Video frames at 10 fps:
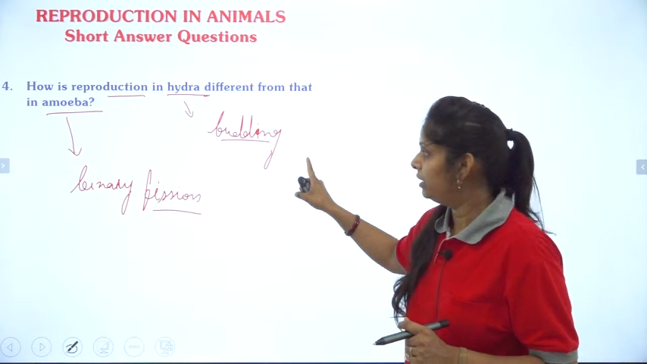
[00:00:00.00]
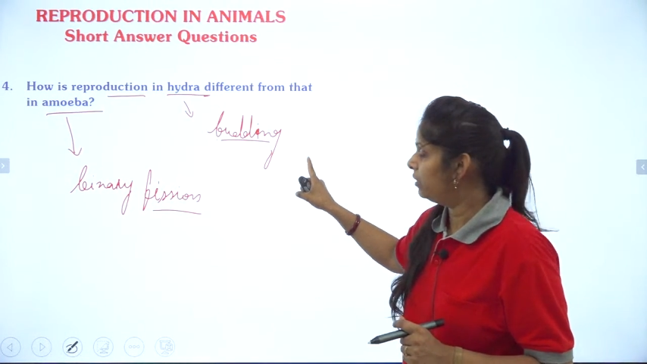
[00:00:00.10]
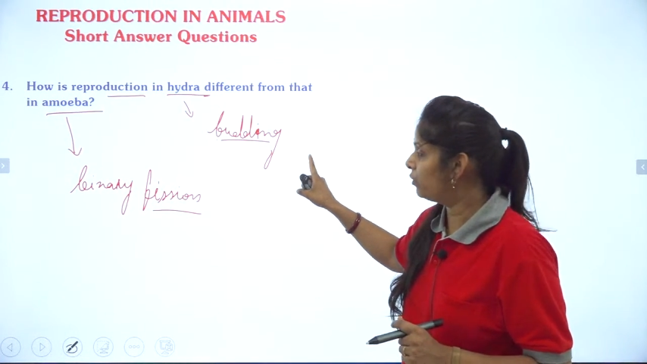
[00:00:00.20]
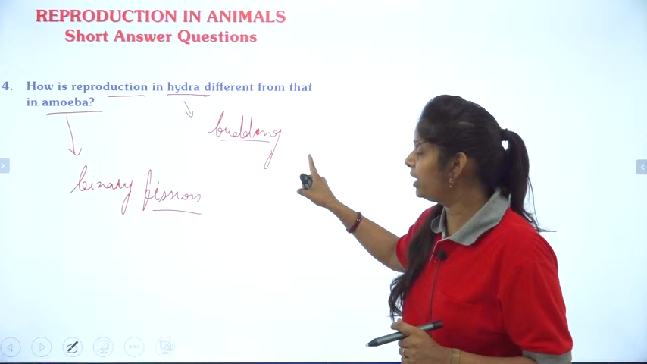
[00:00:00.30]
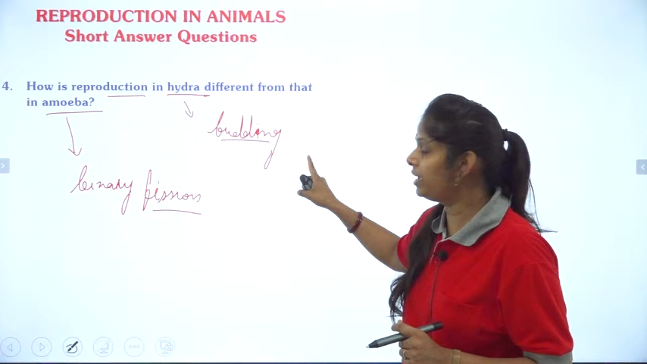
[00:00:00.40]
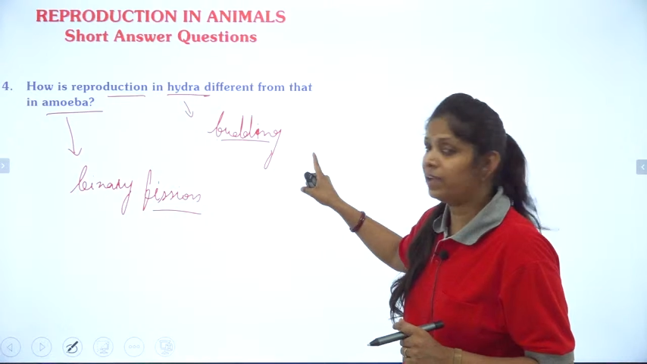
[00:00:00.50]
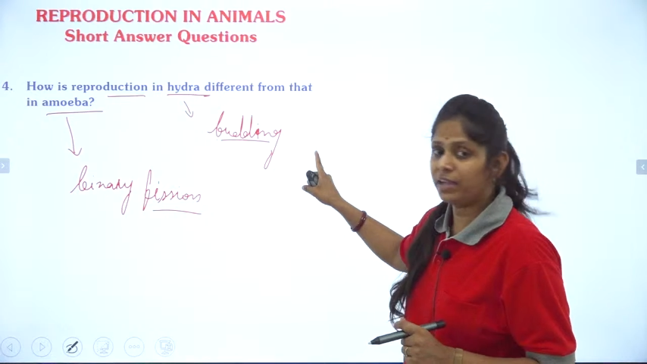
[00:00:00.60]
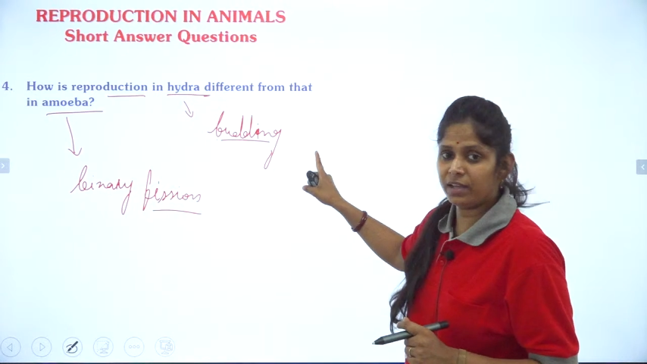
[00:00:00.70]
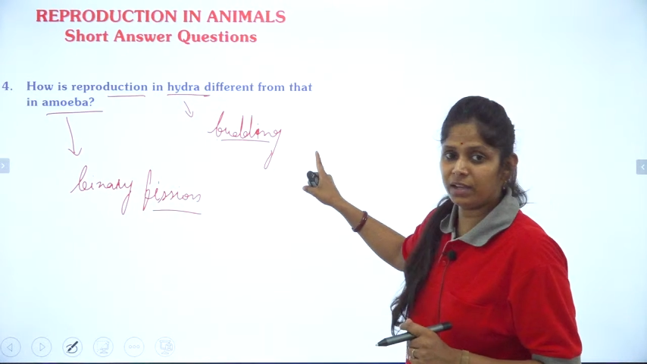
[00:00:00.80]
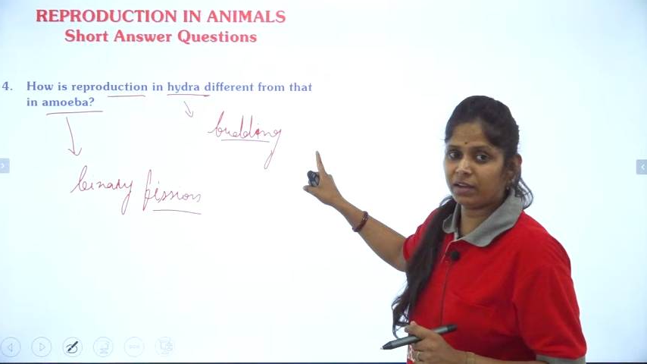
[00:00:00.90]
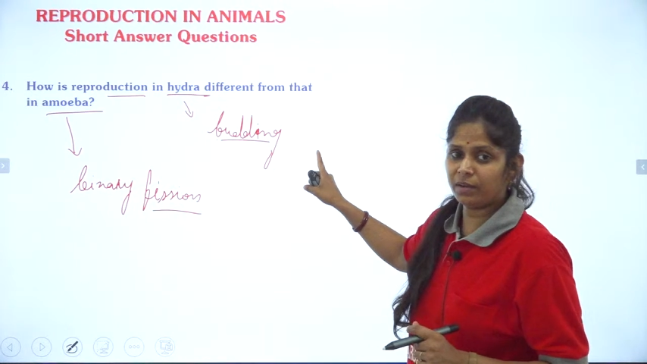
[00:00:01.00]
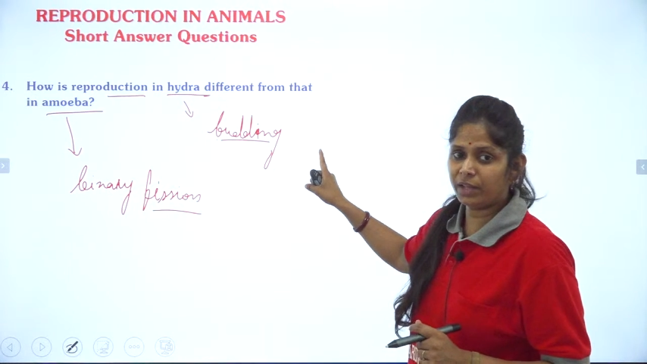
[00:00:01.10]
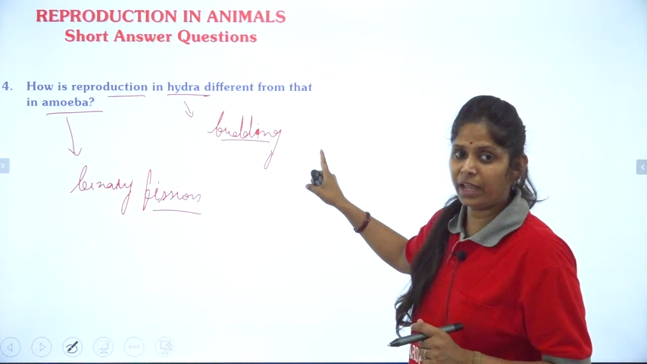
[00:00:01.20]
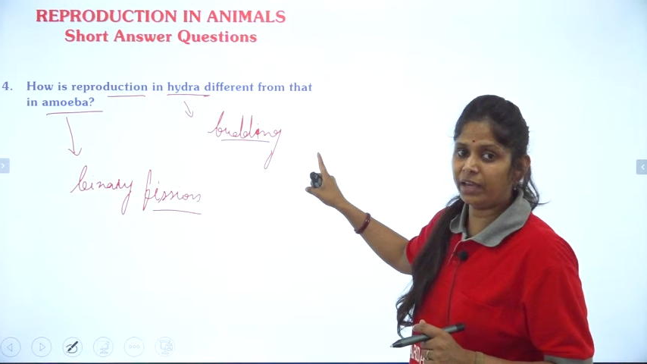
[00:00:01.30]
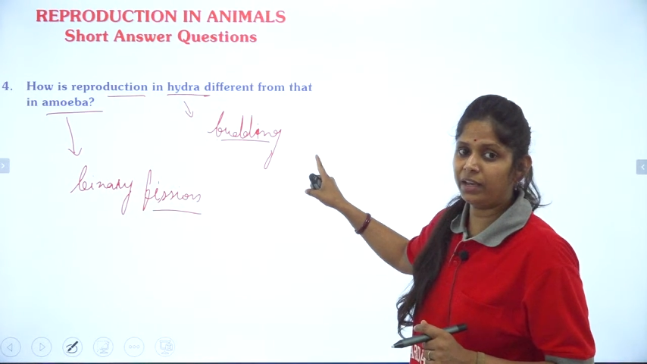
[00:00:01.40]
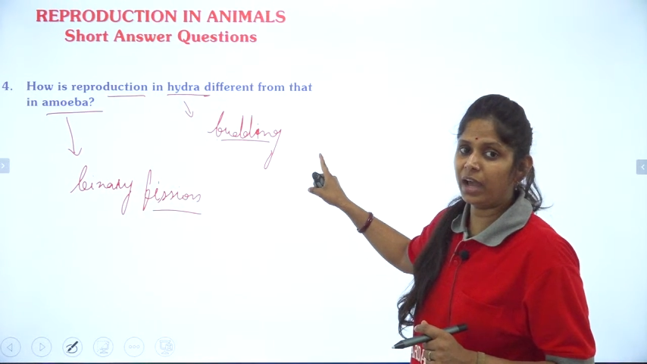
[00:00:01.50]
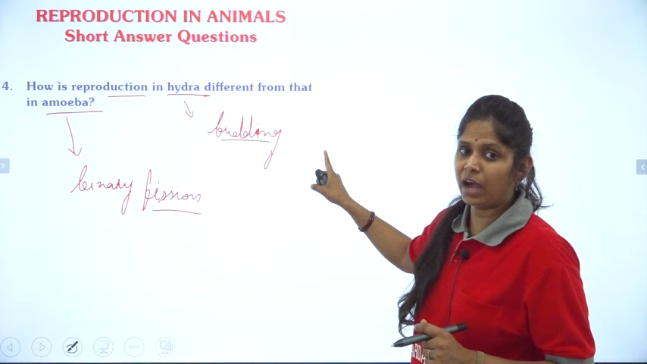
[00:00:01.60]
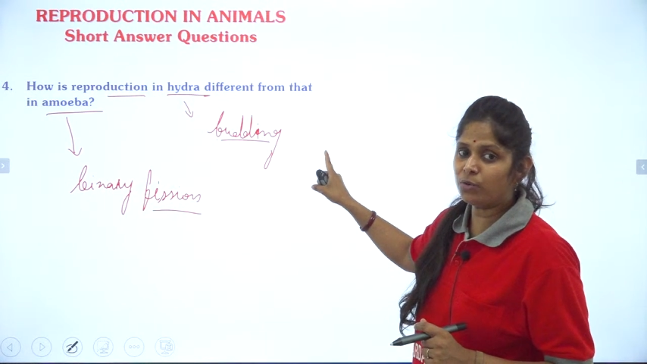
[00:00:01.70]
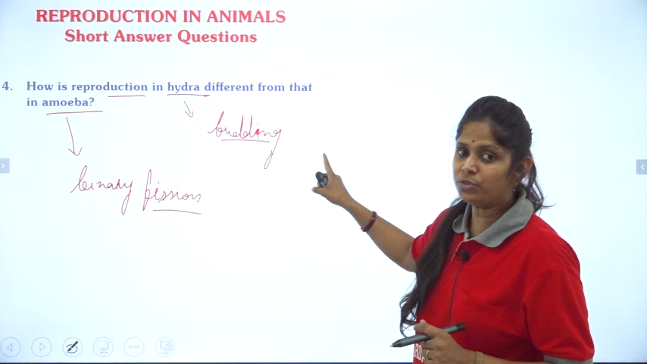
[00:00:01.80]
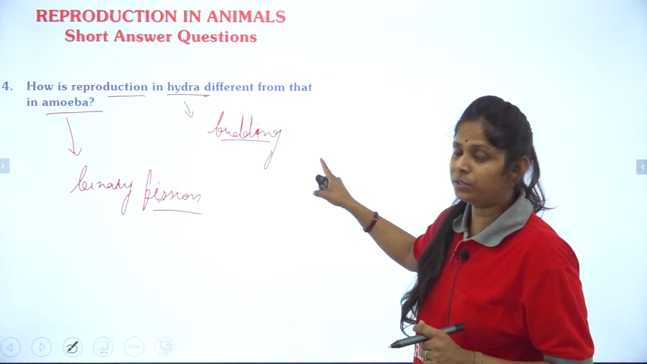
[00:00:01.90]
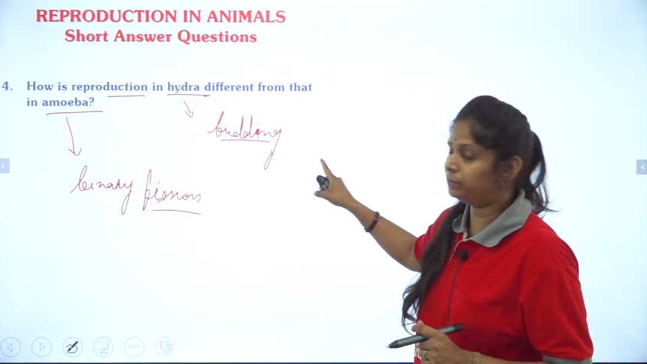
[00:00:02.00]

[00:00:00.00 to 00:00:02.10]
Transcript: okay, carry out